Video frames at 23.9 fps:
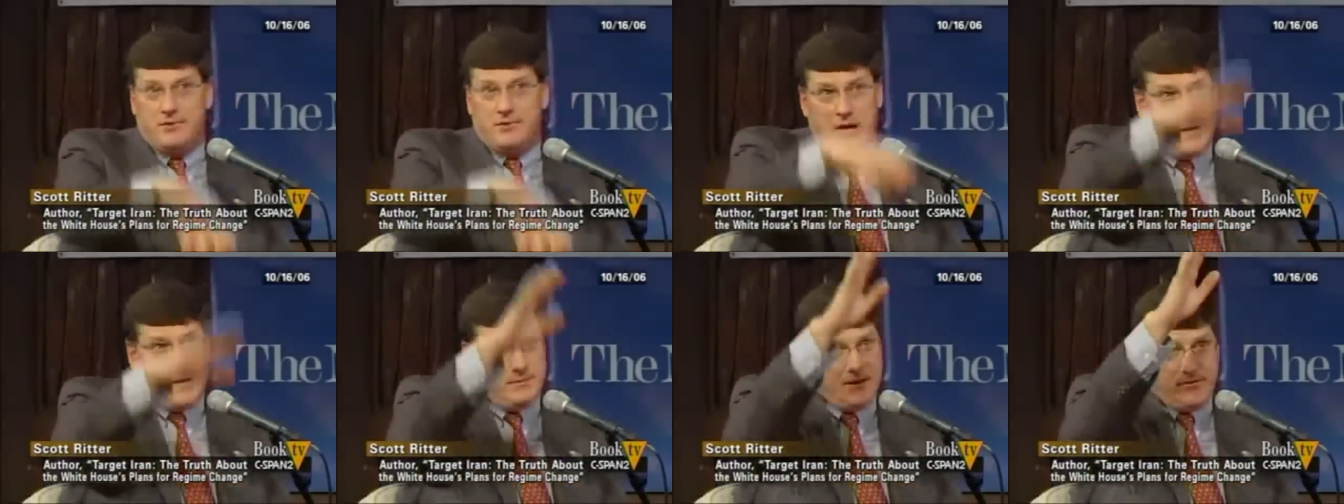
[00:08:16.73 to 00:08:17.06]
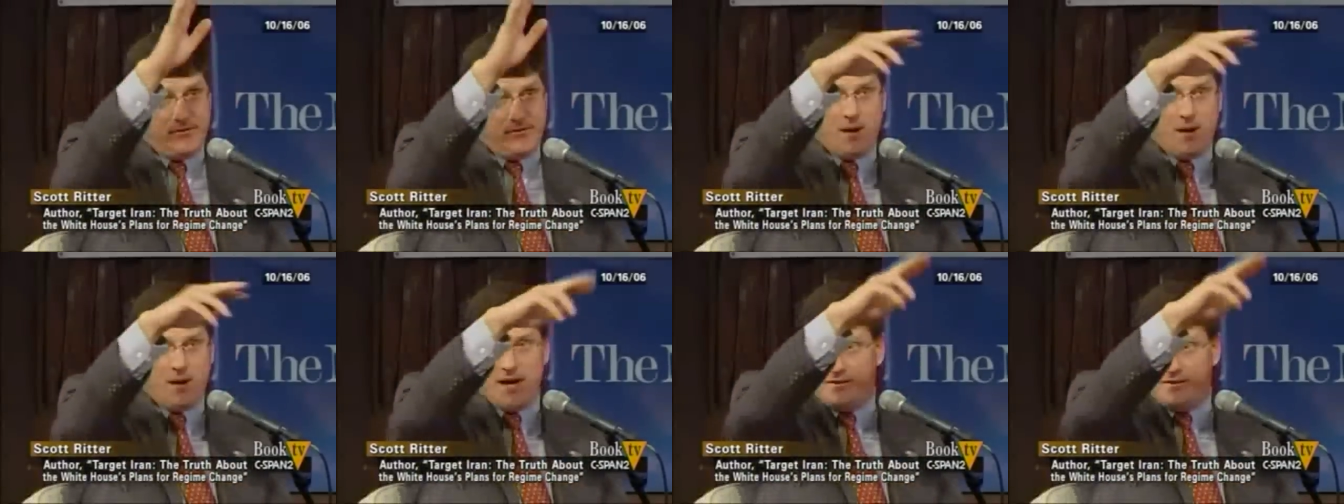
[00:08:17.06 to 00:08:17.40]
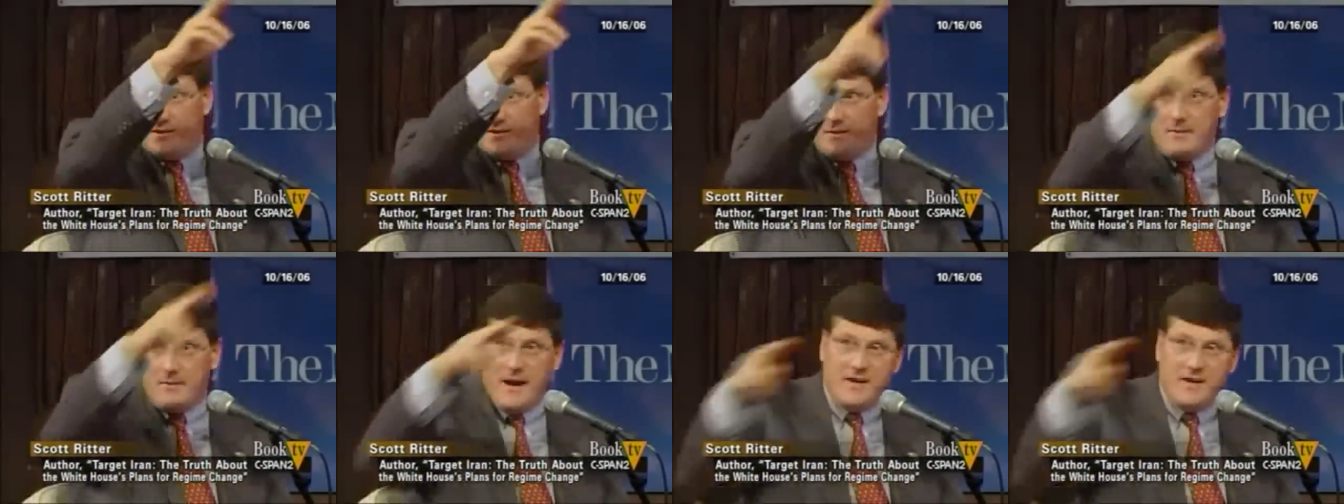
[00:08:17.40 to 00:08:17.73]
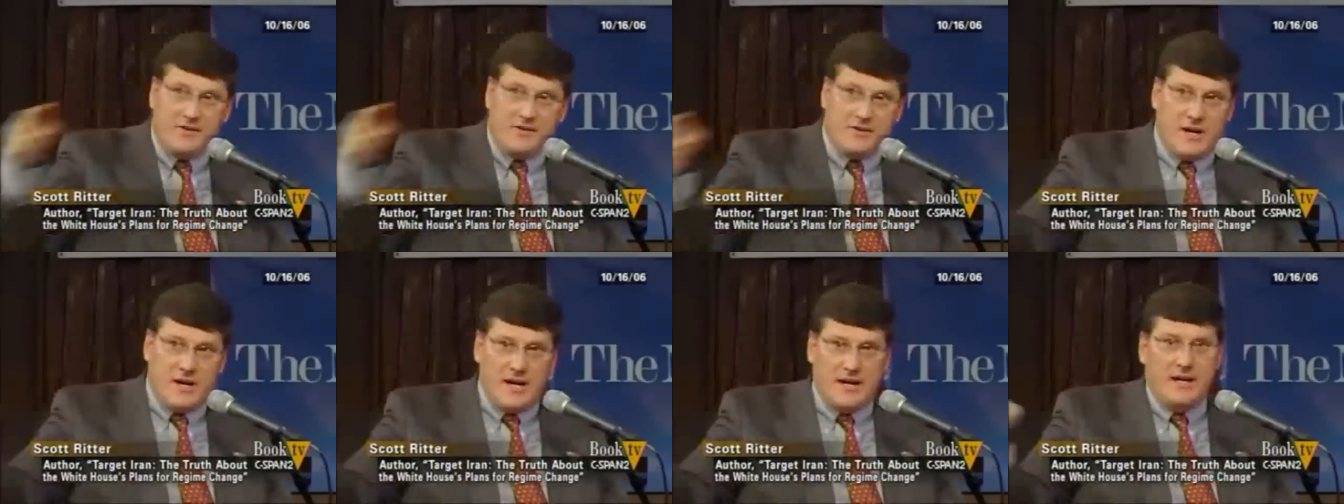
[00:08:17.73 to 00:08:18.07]
probably through
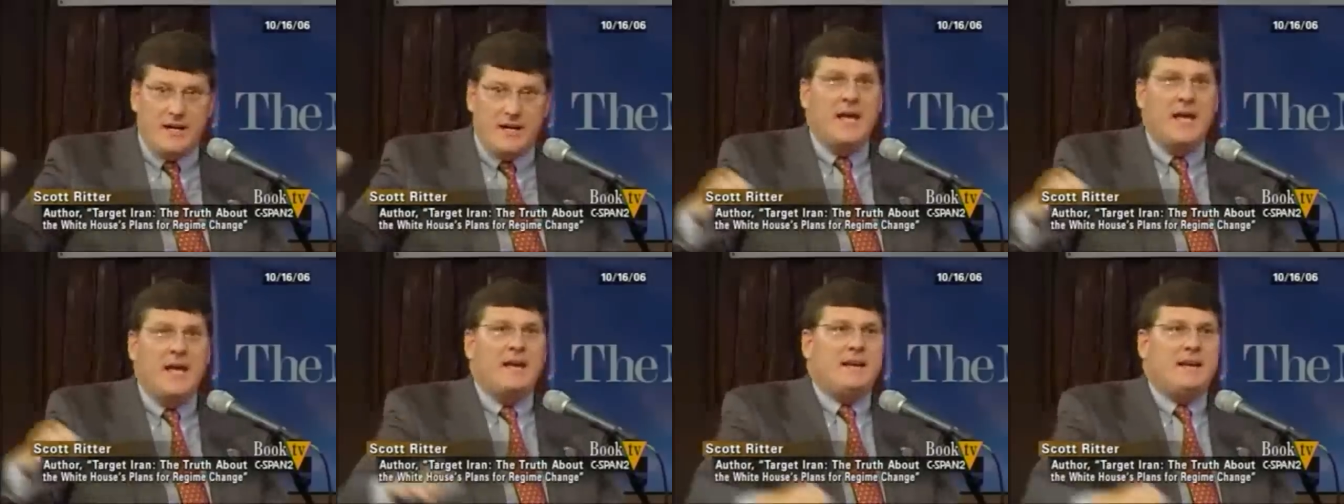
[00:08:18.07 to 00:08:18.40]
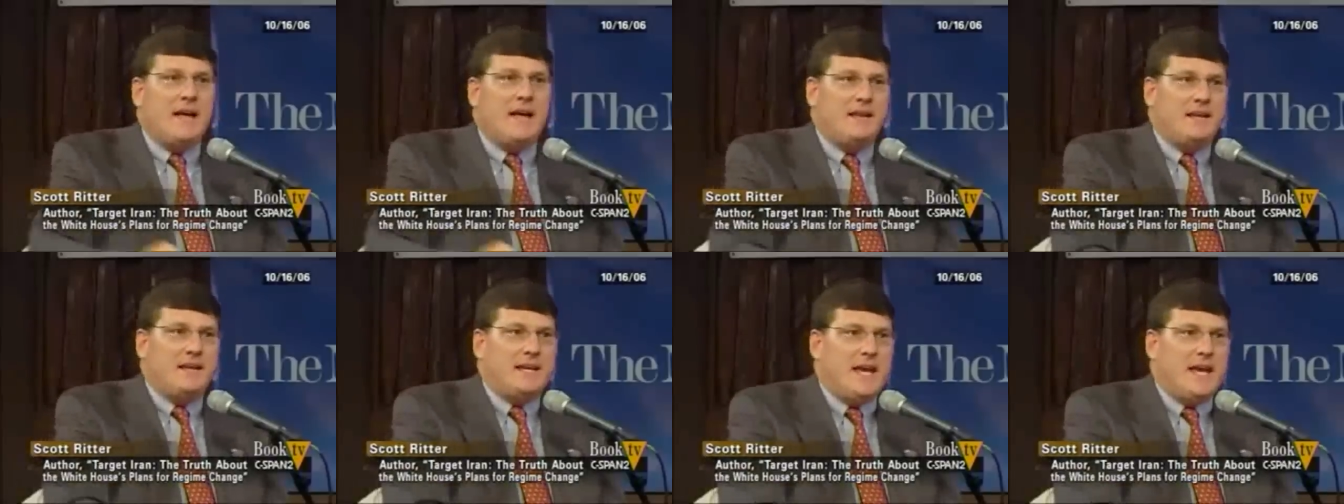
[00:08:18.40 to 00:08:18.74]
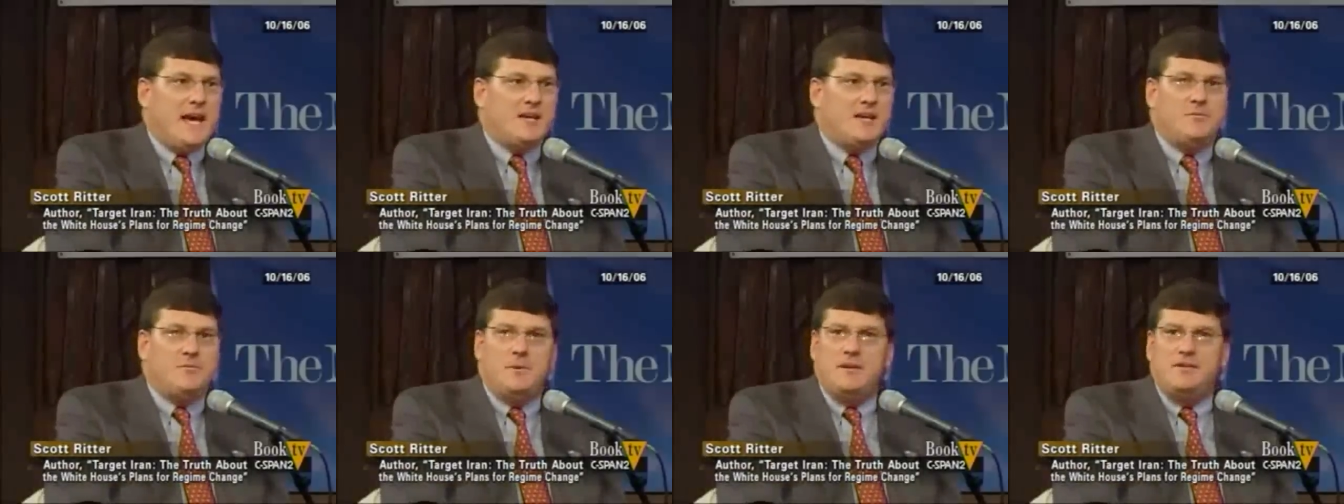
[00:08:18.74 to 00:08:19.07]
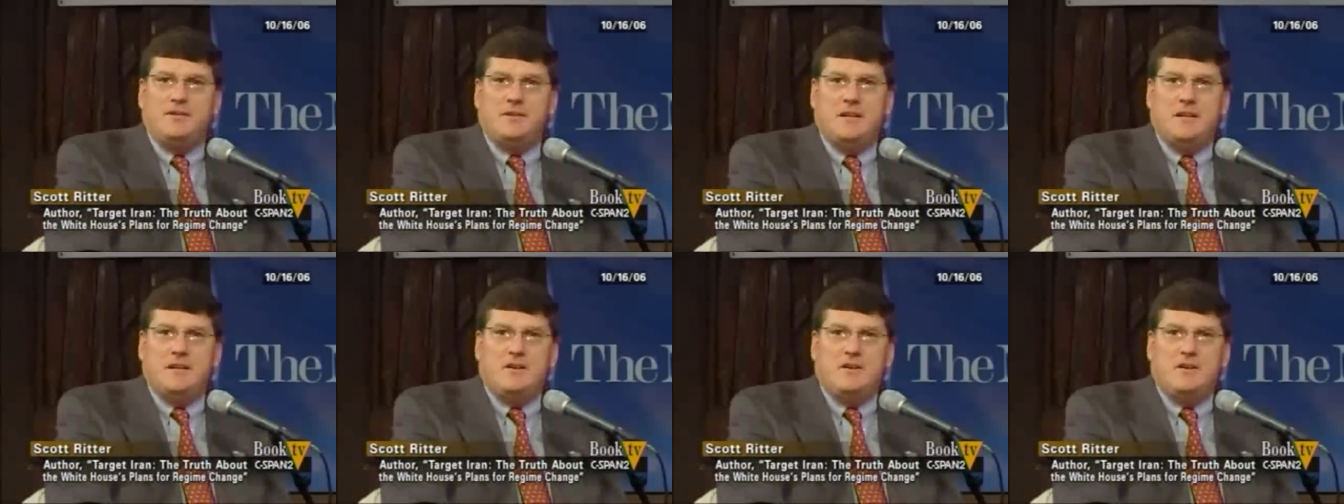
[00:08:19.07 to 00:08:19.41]
Azerbaijan down the
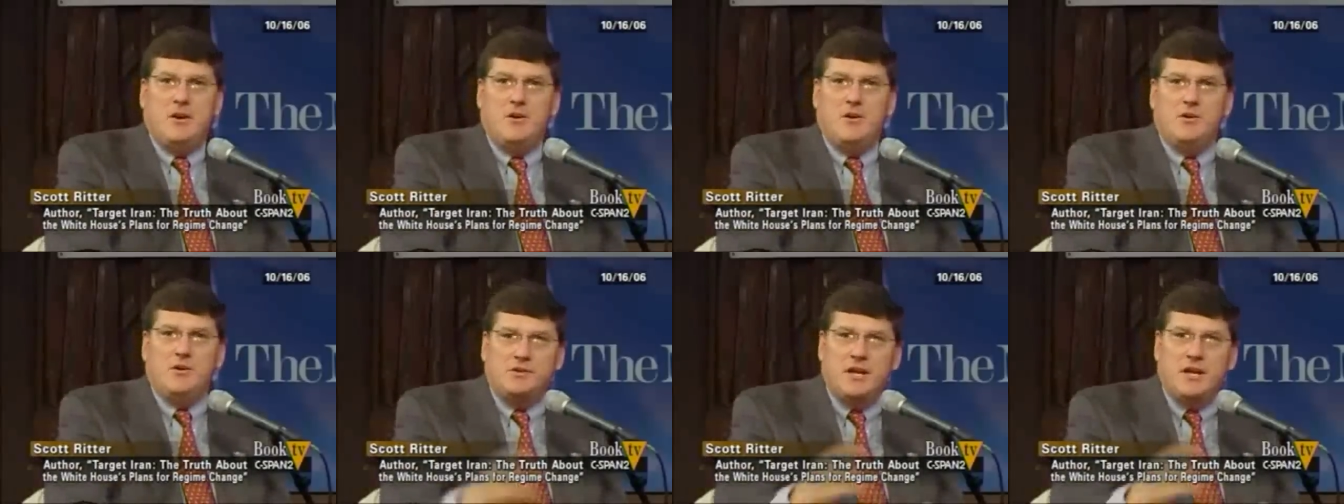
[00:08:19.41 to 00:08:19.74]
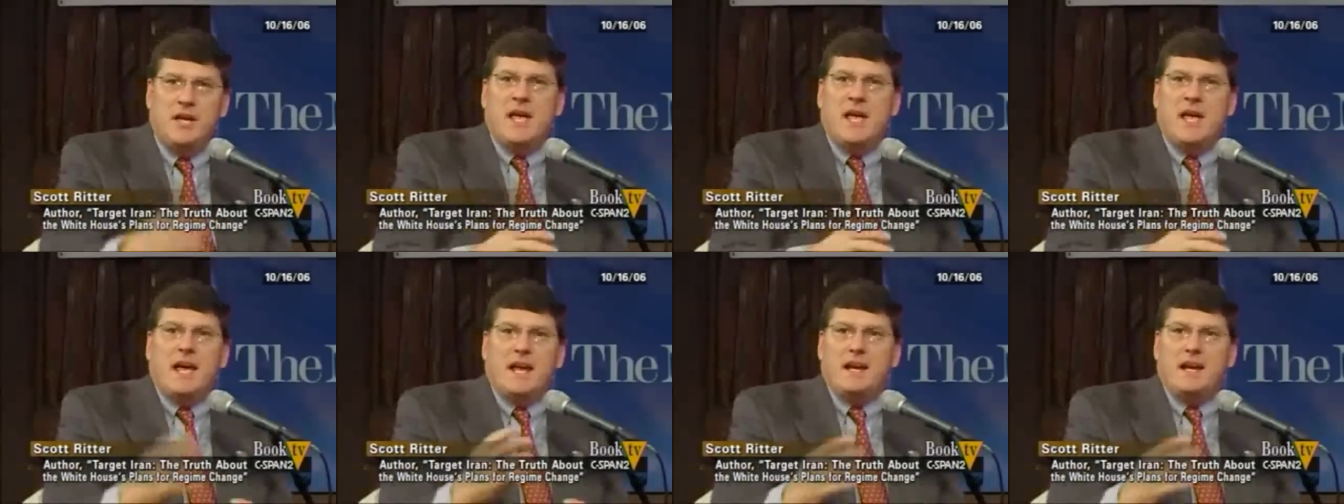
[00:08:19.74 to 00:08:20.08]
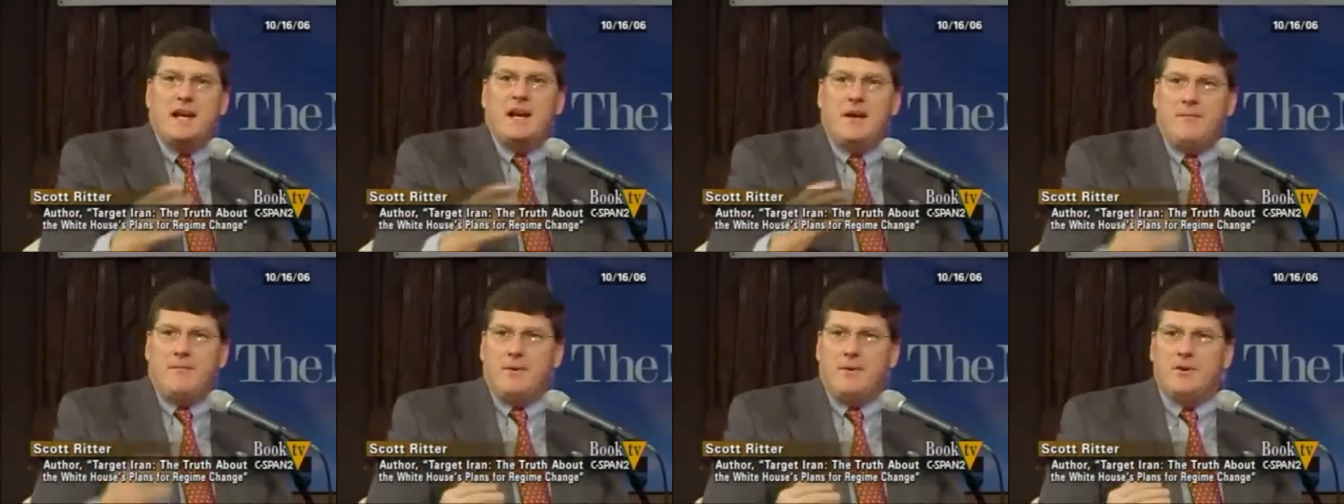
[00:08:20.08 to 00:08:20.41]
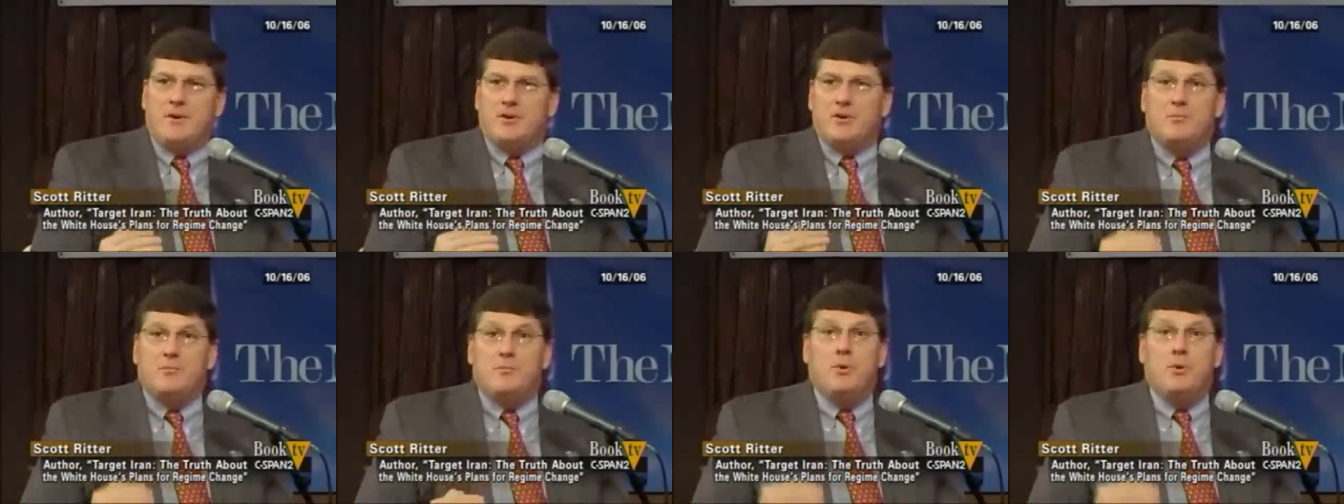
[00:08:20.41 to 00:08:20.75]
Caspian Sea coast, in an
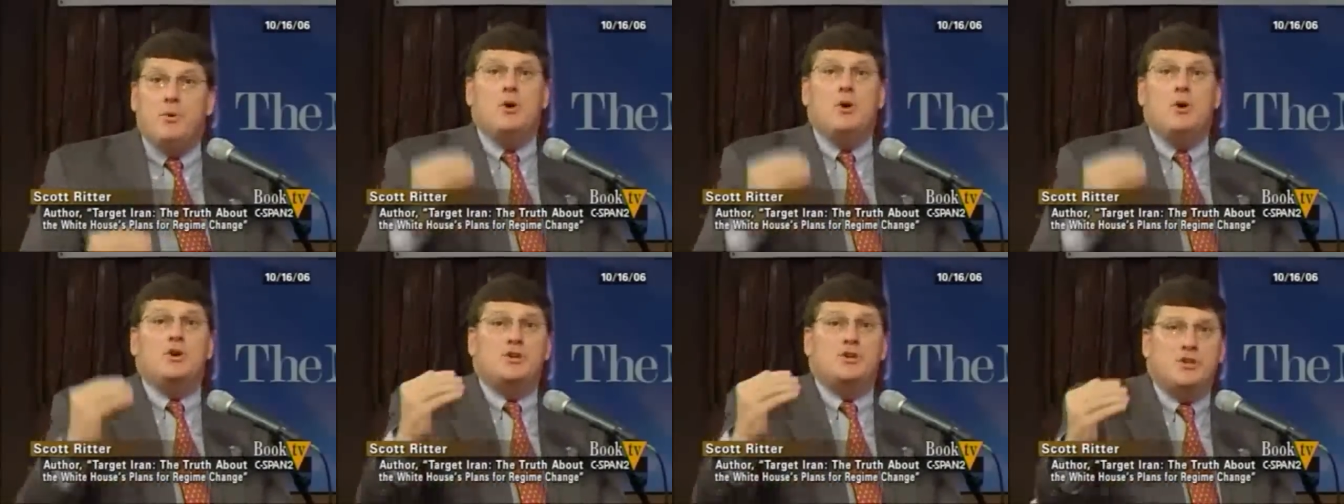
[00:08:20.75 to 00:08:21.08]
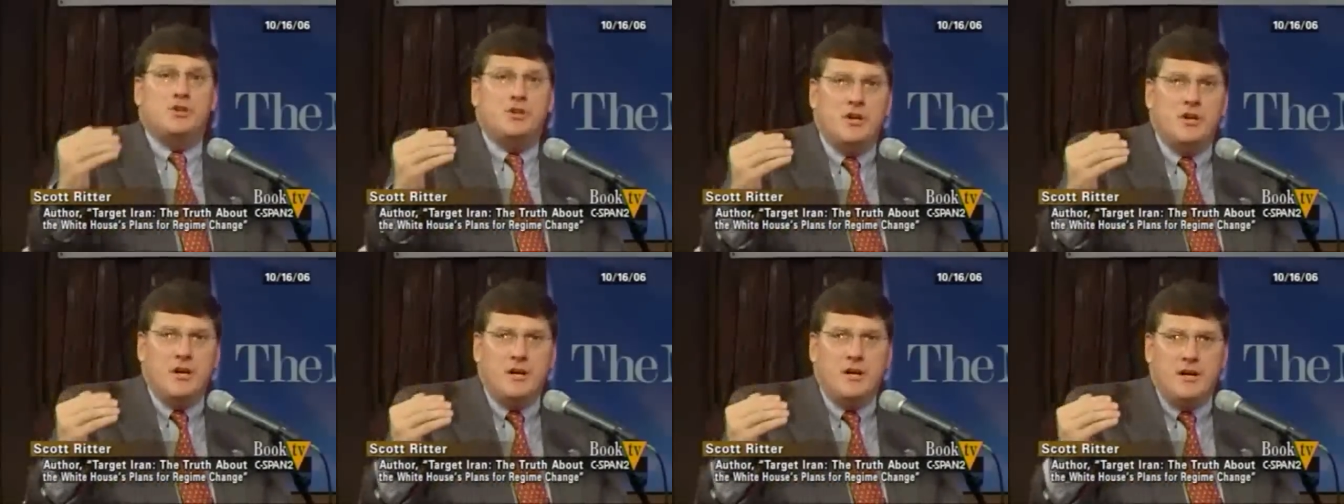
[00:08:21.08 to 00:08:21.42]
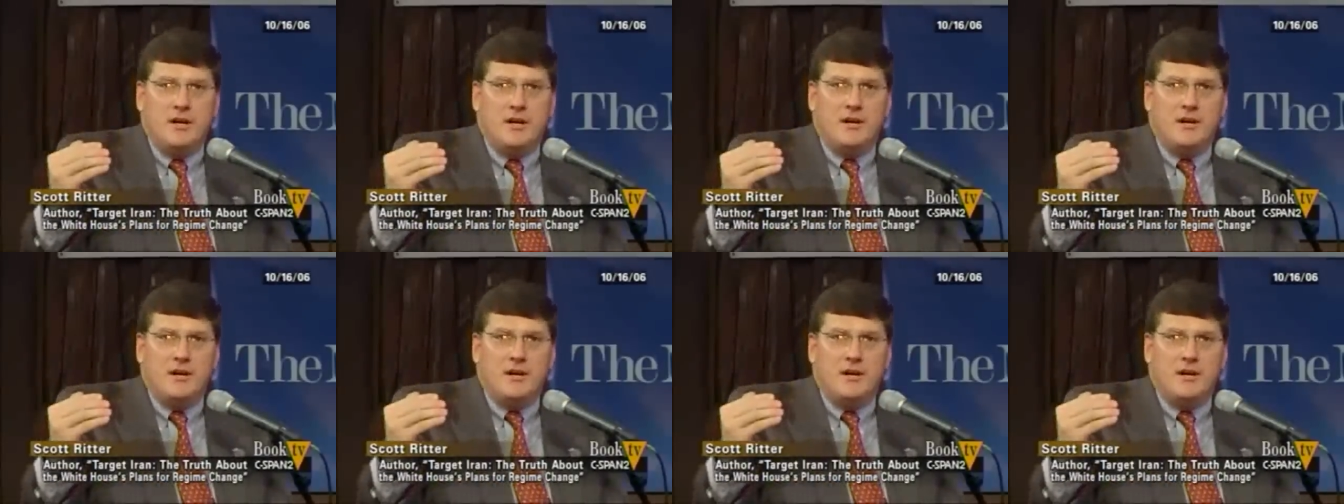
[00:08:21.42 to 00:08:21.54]
effort to push